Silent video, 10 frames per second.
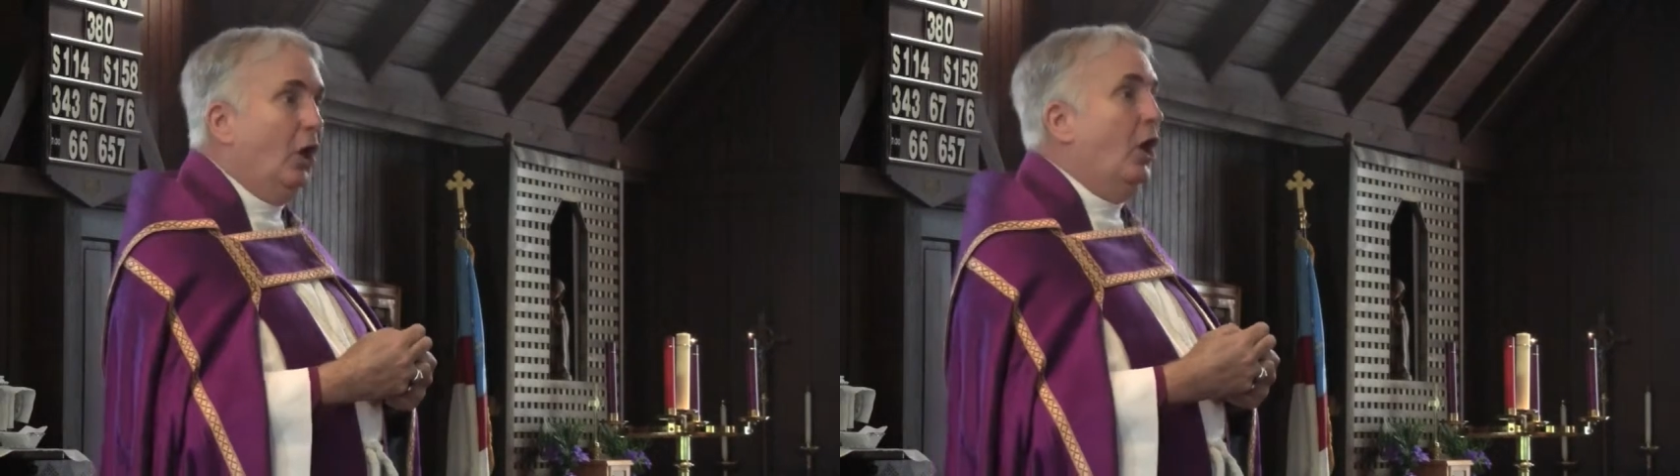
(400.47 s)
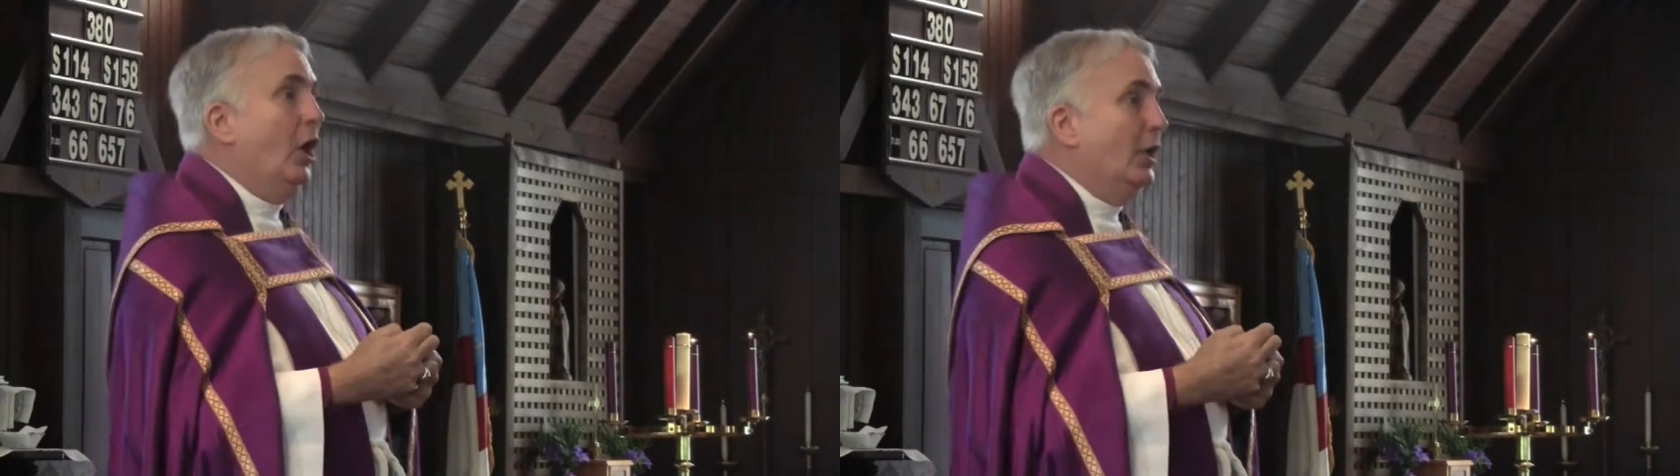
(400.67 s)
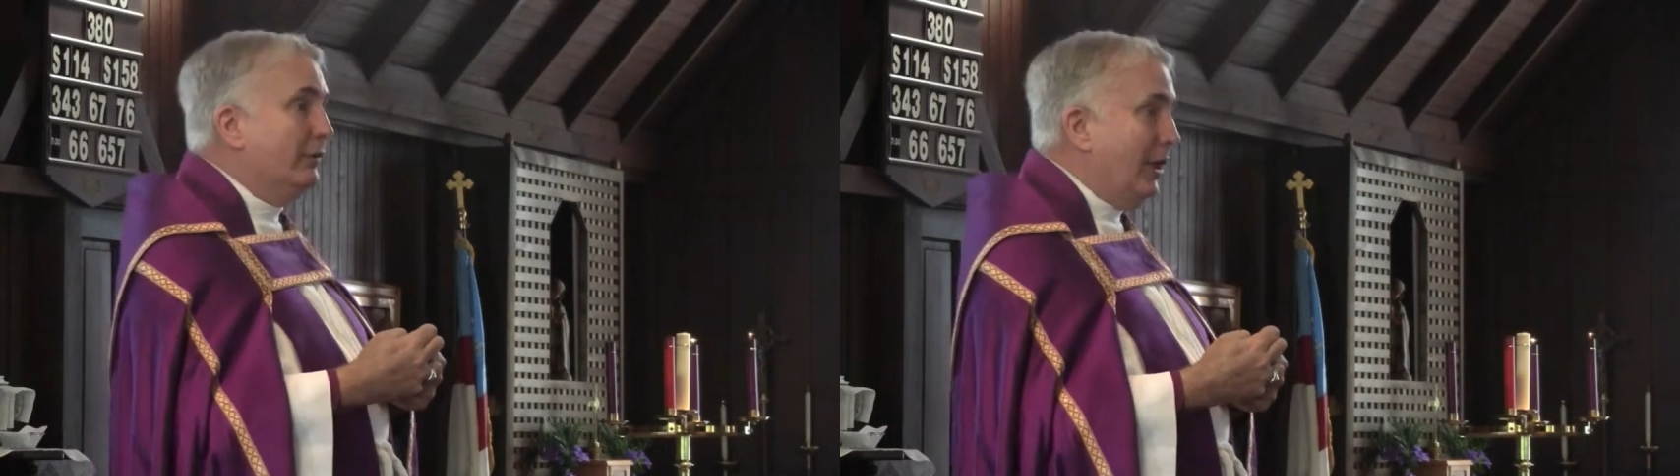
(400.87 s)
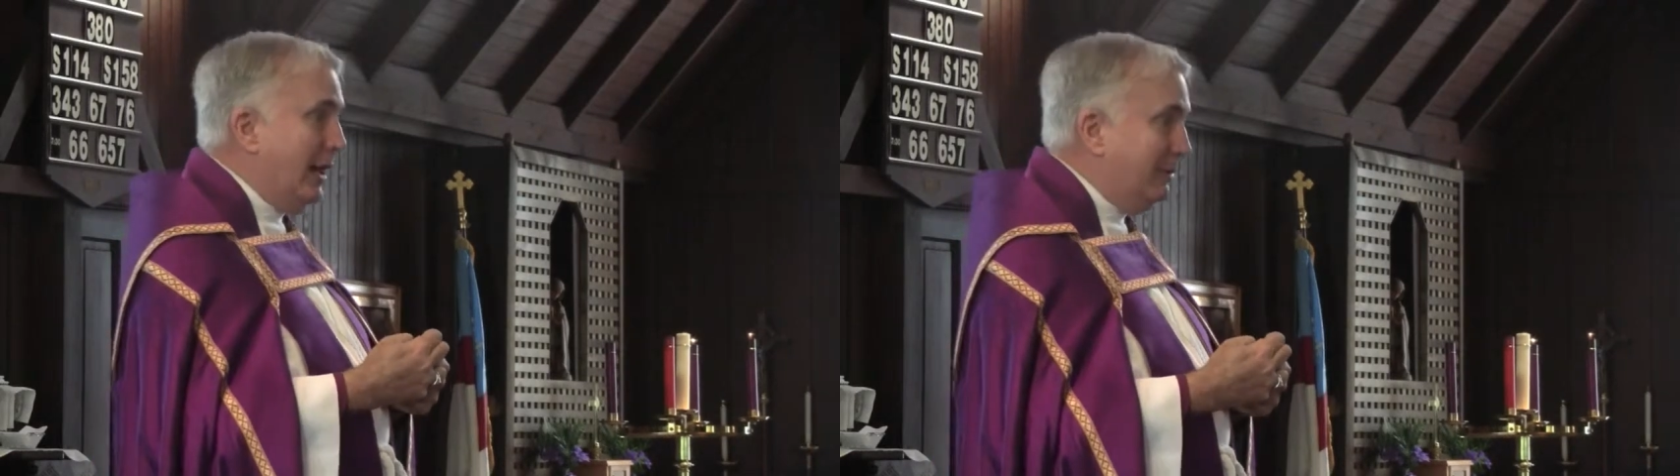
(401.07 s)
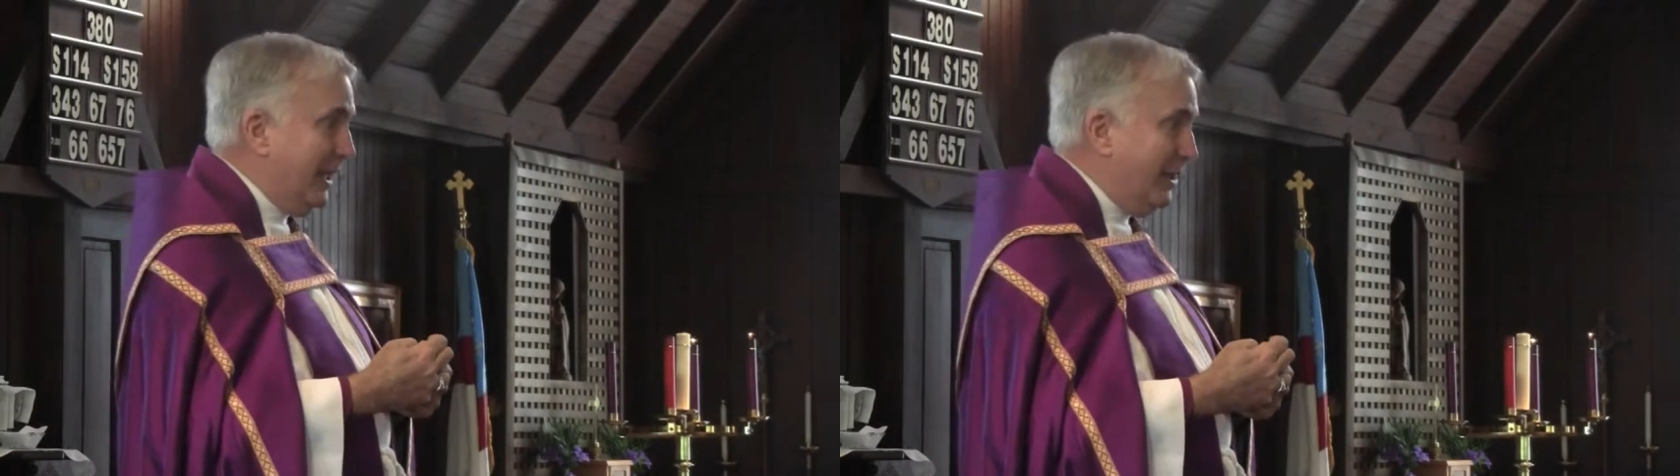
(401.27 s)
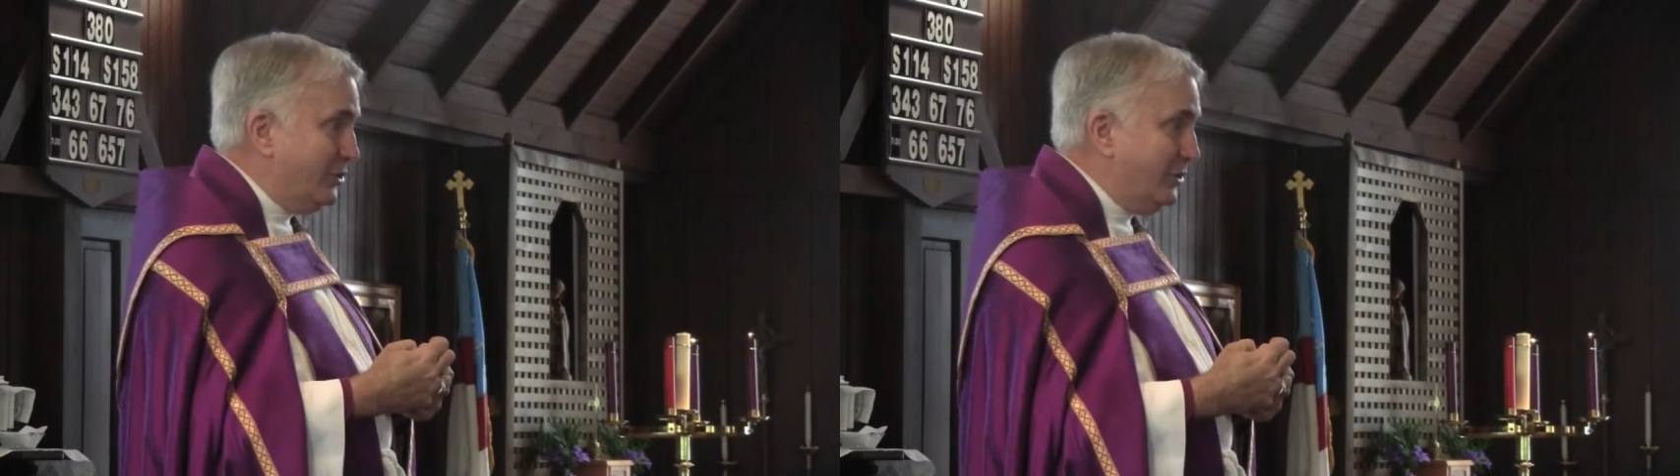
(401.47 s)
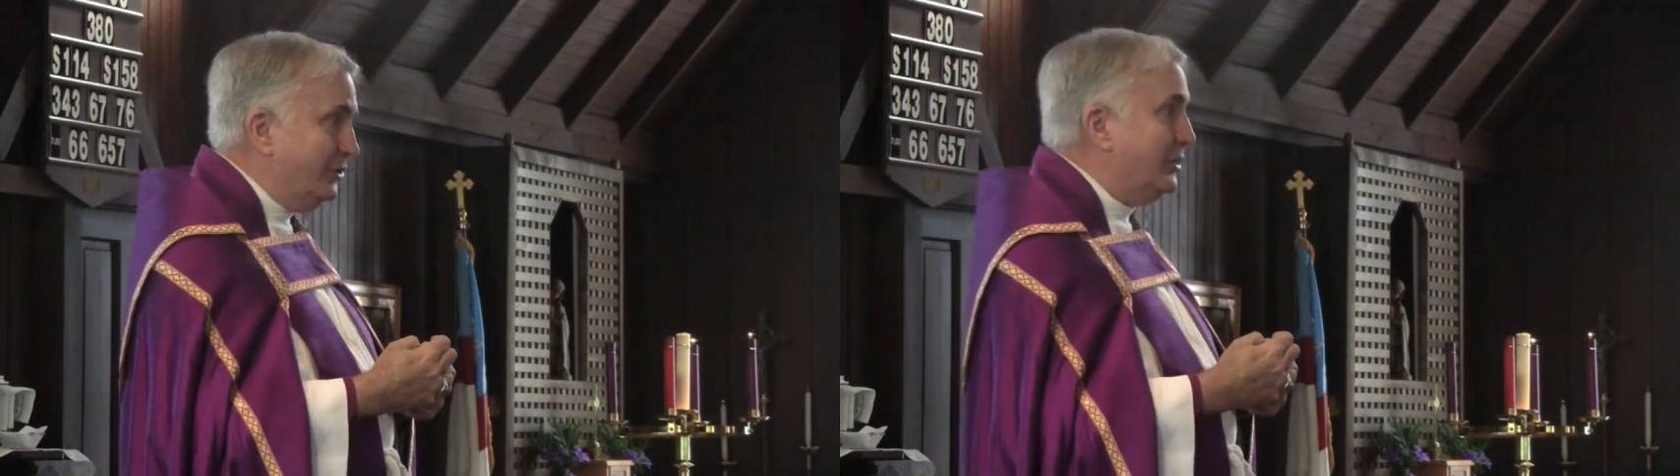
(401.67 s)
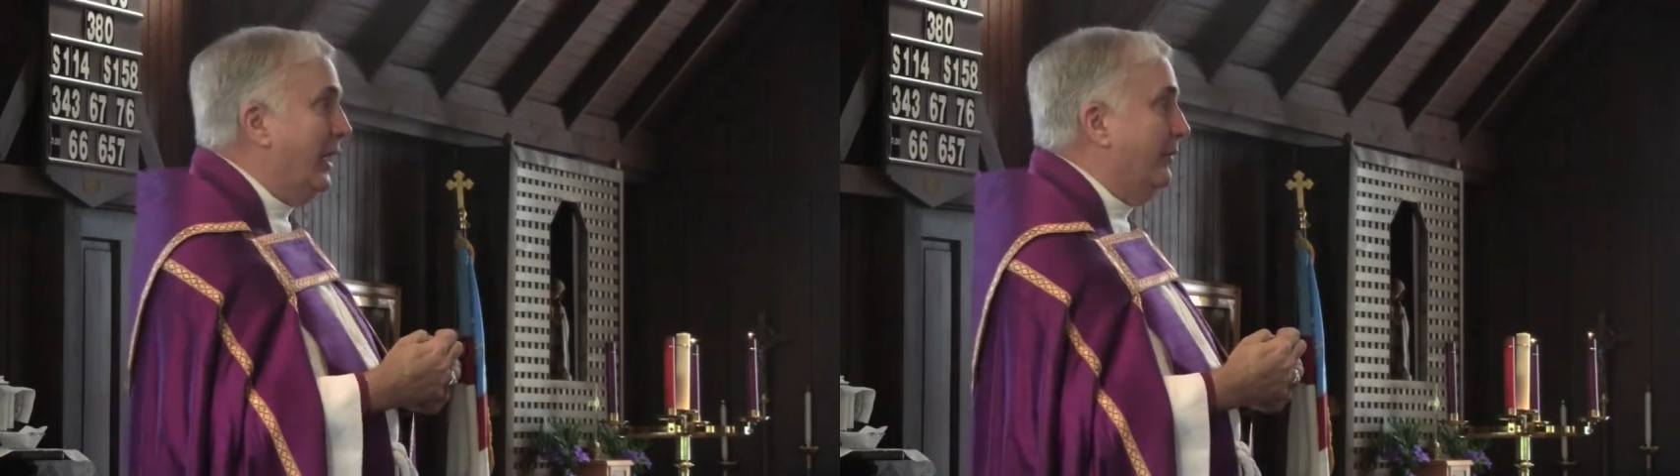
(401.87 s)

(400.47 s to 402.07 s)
All of our obligations,